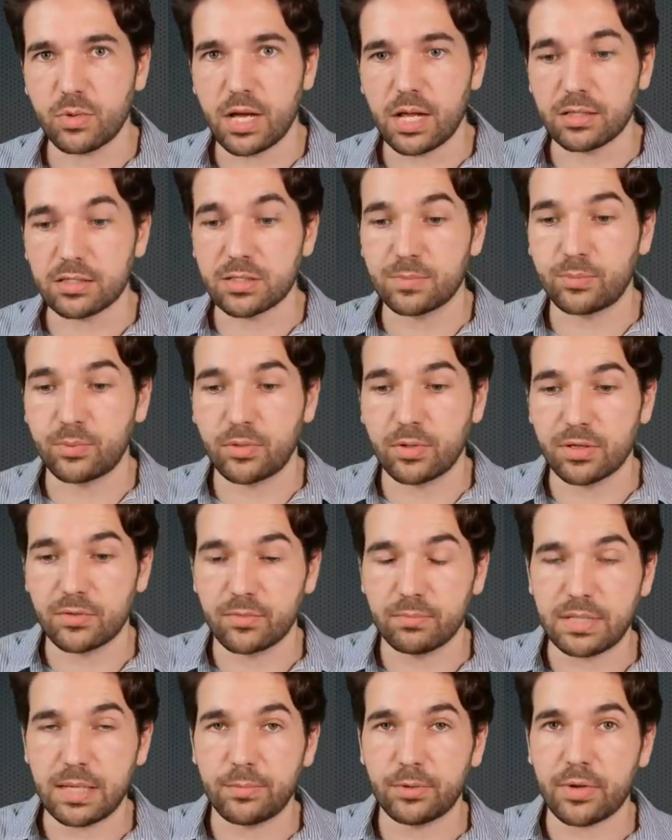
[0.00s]
while support
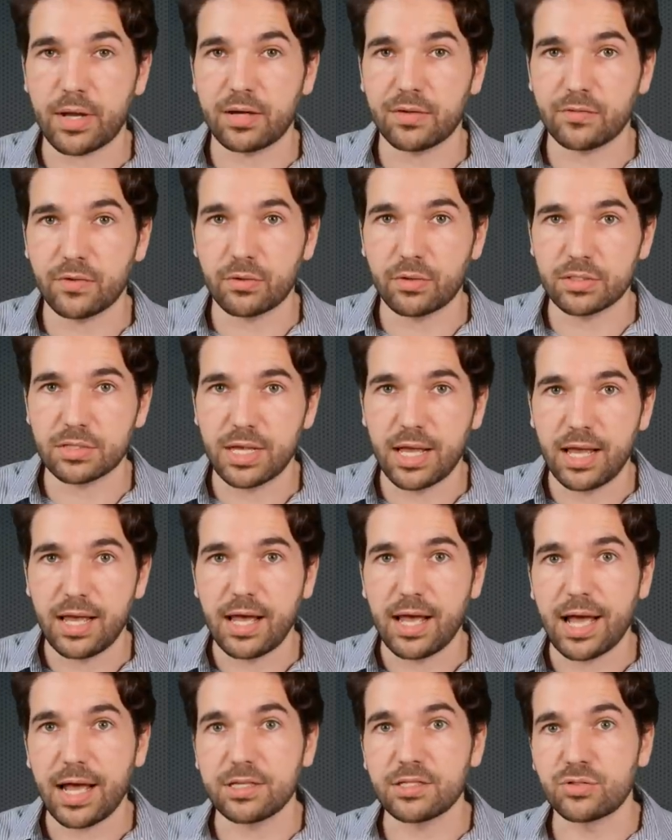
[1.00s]
from Democratic voters
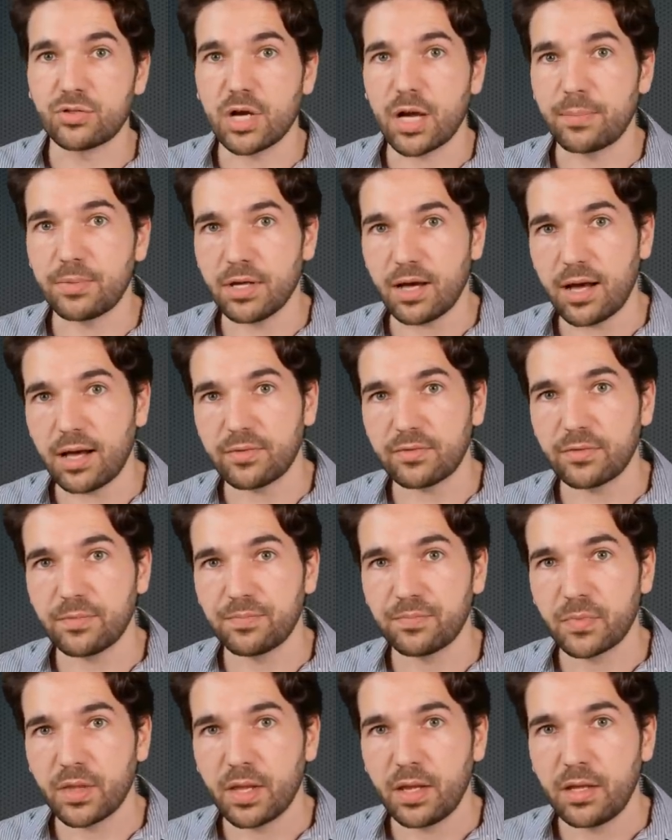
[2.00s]
has dropped off.
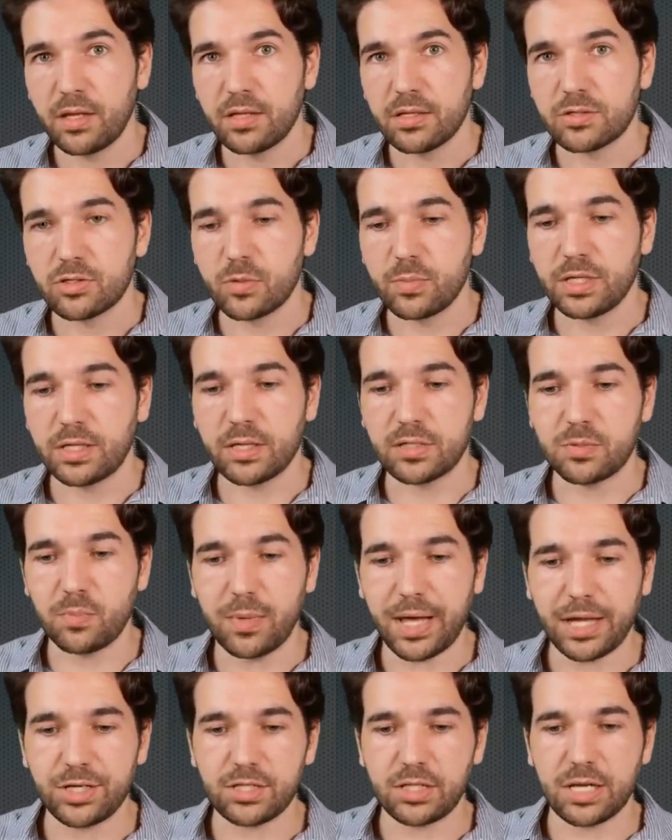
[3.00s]
So because
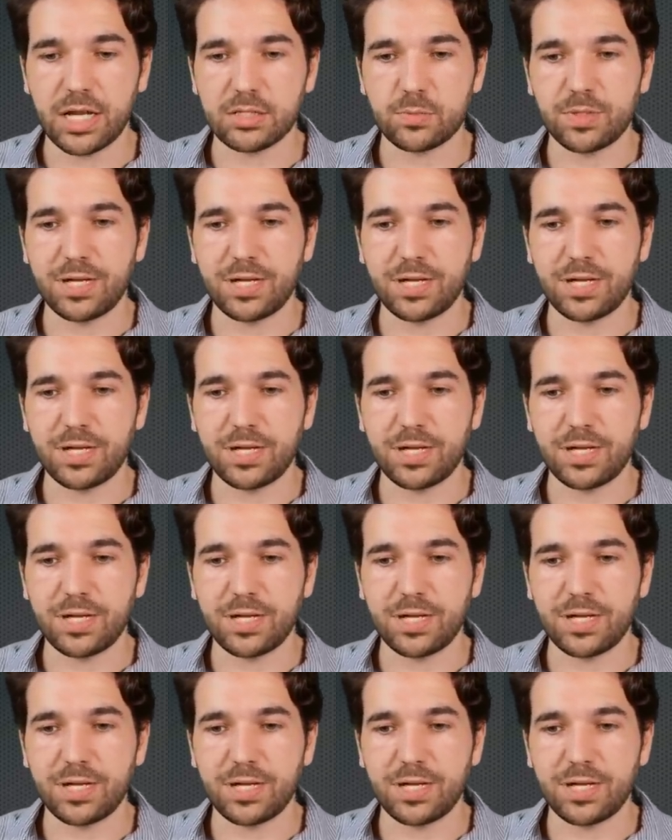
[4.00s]
Manchin has